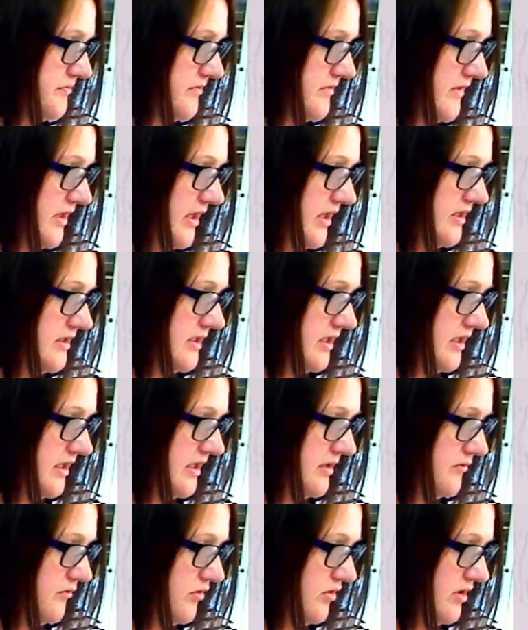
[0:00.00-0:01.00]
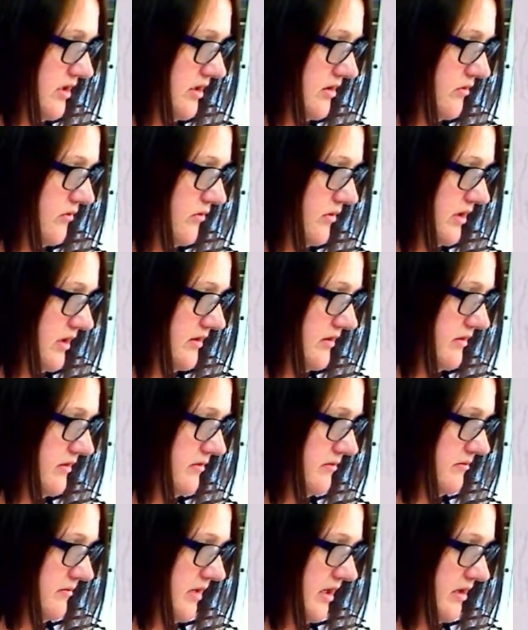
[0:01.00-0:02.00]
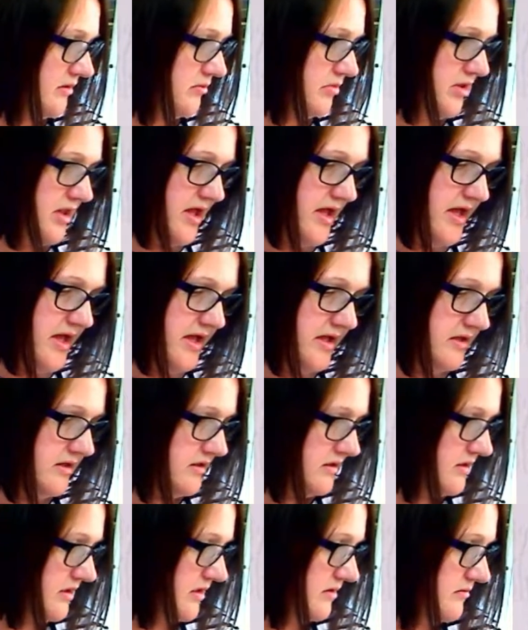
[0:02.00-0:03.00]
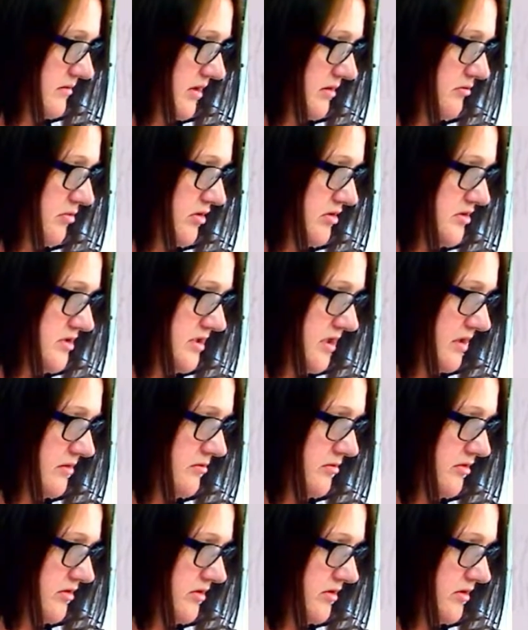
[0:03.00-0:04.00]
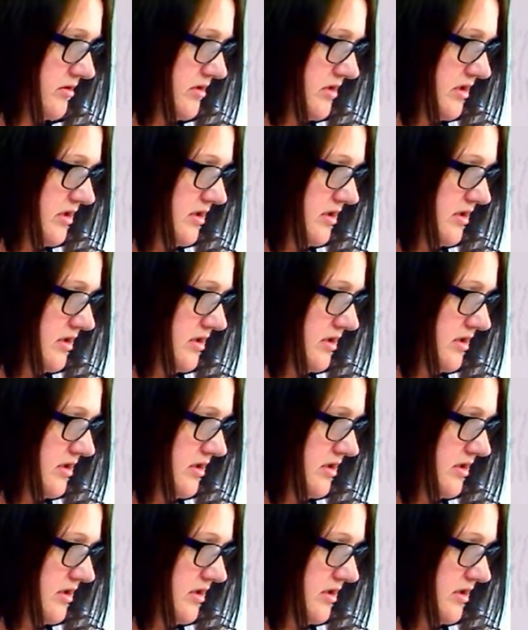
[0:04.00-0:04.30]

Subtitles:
then I'm working with my black and my burnt umber.